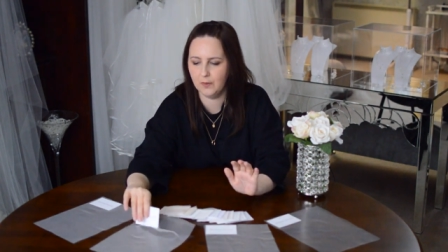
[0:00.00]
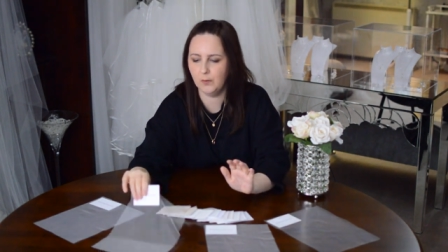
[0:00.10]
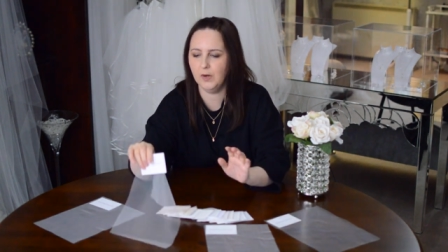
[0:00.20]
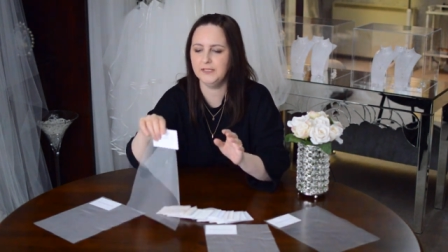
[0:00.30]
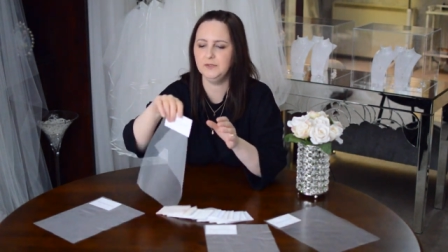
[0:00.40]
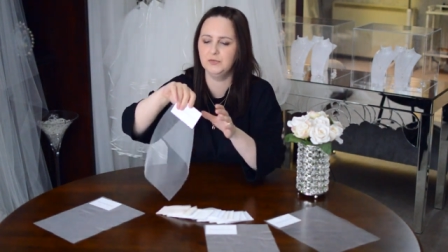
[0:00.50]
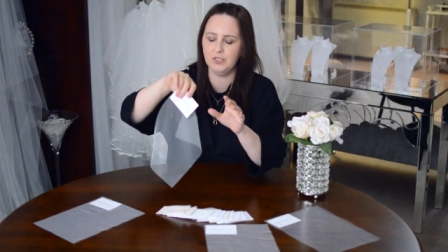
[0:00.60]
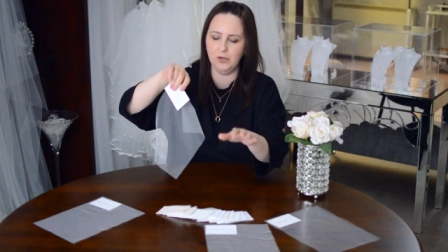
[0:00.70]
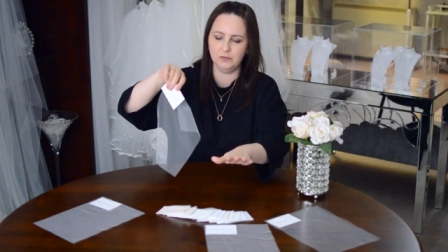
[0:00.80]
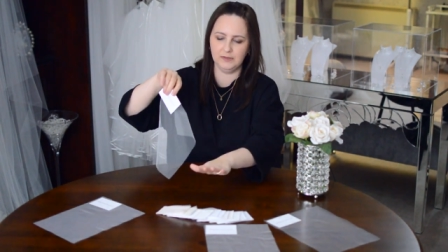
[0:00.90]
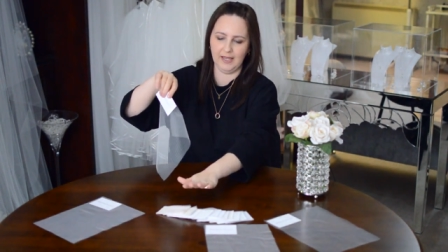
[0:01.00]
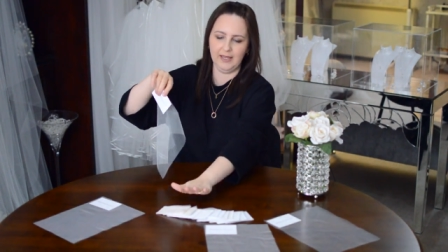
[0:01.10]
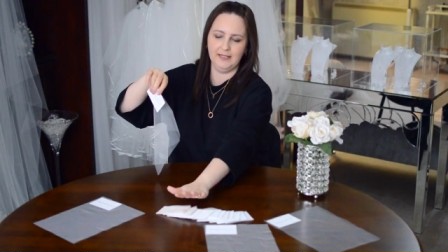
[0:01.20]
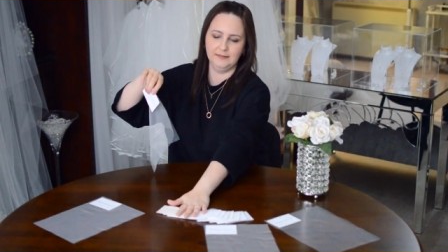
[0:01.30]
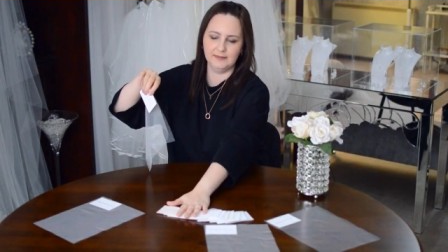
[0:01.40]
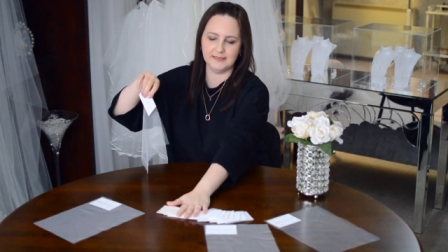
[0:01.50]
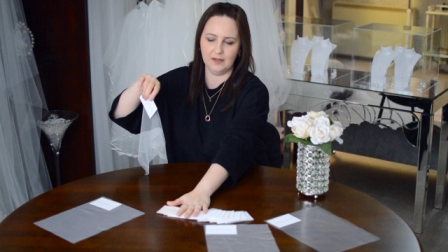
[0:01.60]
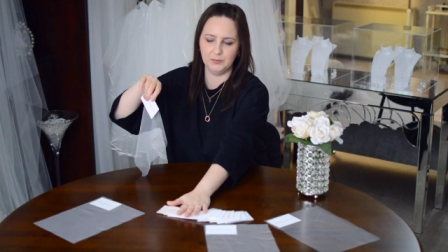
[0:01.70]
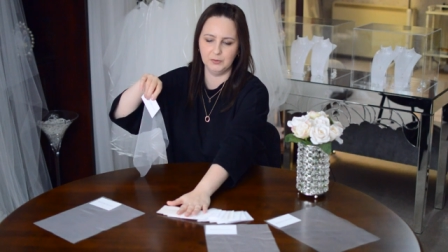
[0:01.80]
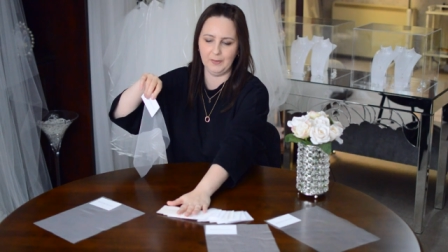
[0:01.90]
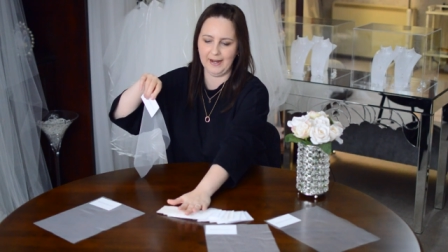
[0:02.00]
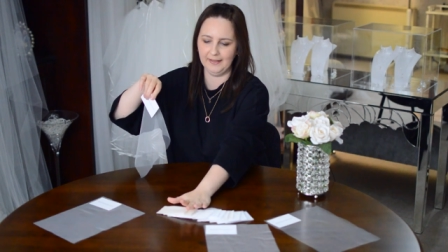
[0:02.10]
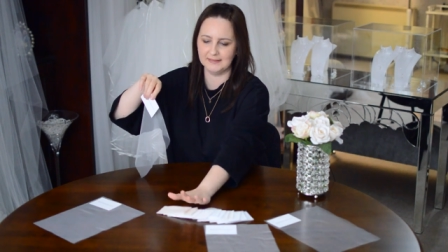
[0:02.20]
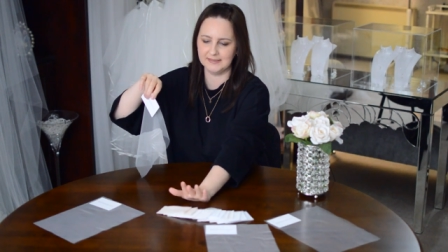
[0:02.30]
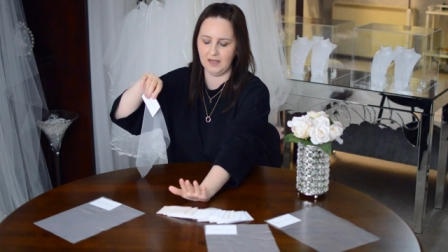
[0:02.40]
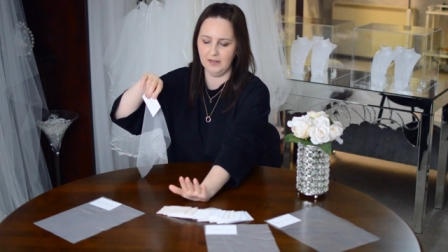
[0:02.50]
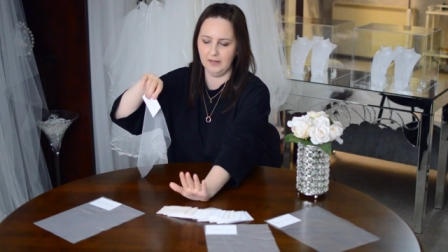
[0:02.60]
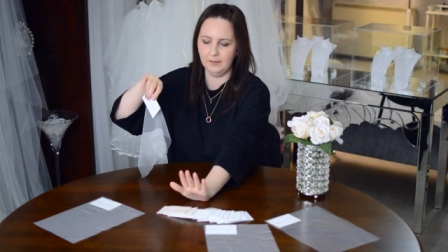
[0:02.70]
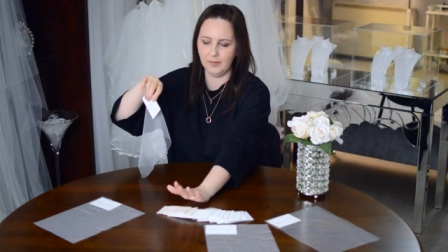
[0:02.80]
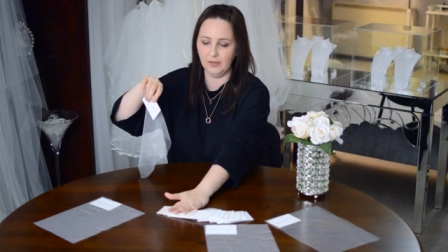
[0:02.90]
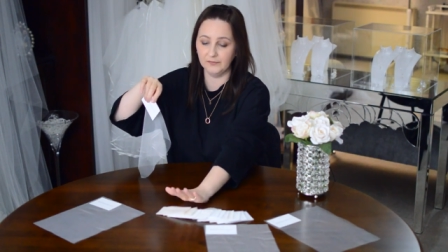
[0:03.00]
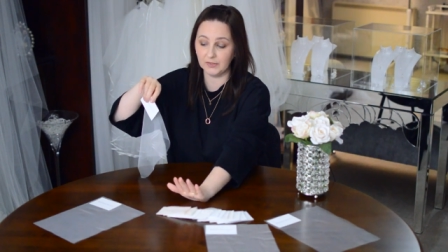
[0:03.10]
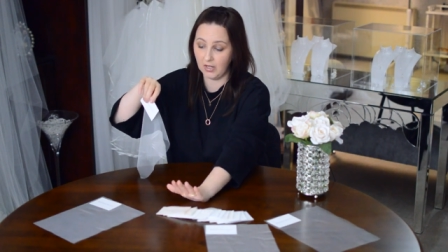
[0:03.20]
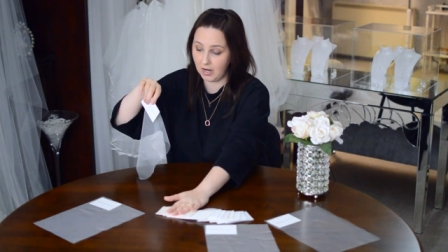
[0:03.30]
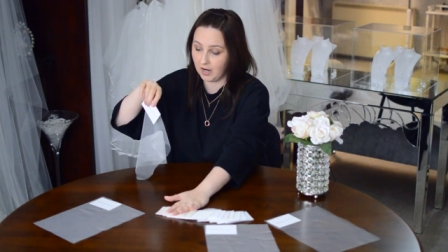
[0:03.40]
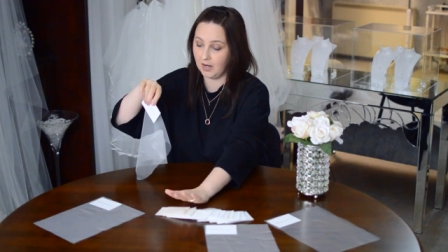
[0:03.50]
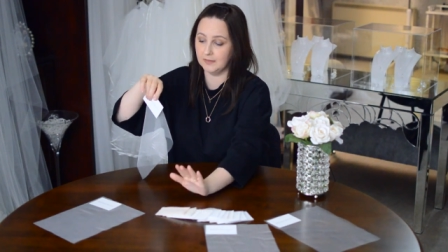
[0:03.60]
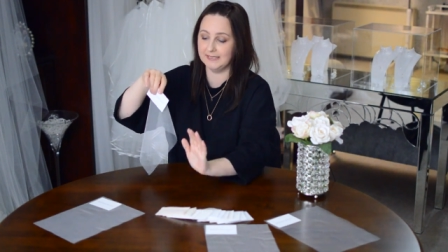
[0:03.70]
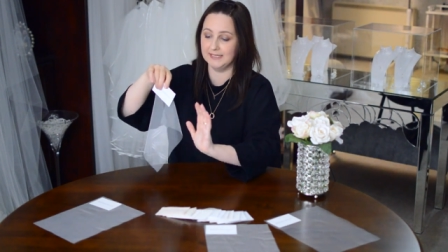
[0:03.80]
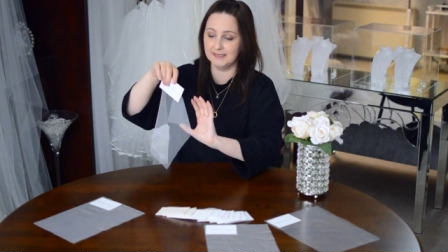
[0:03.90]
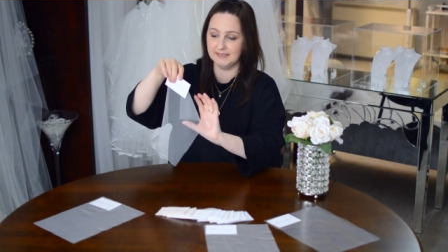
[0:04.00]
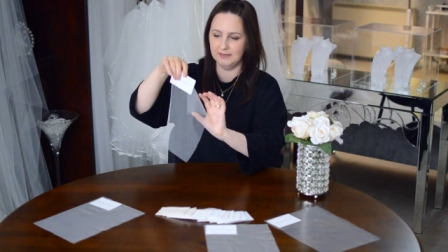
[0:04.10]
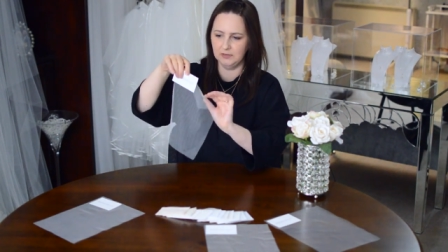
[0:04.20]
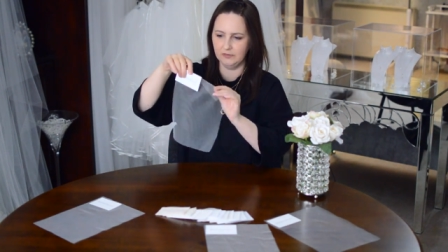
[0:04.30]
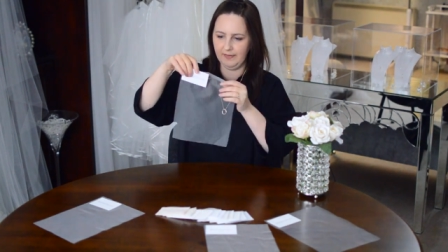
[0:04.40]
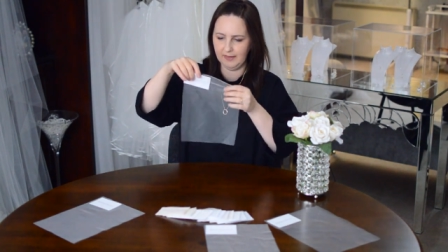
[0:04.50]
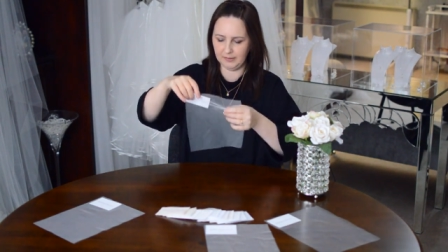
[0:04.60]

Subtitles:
What you don't get in the sample packs on the cards is the Silk Effect,